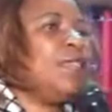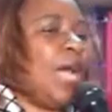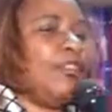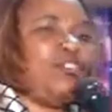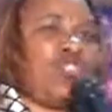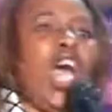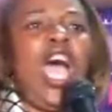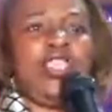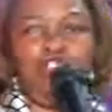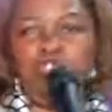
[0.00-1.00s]
The
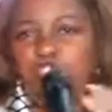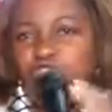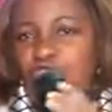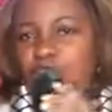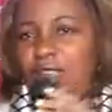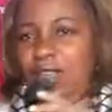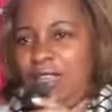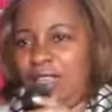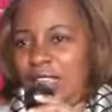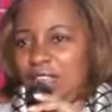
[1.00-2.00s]
church
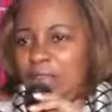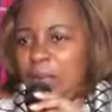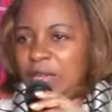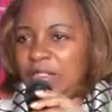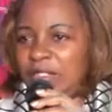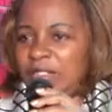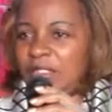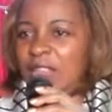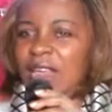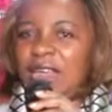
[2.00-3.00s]
is the person
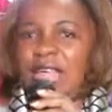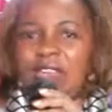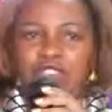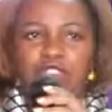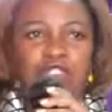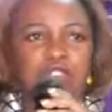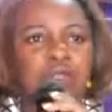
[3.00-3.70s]
seated next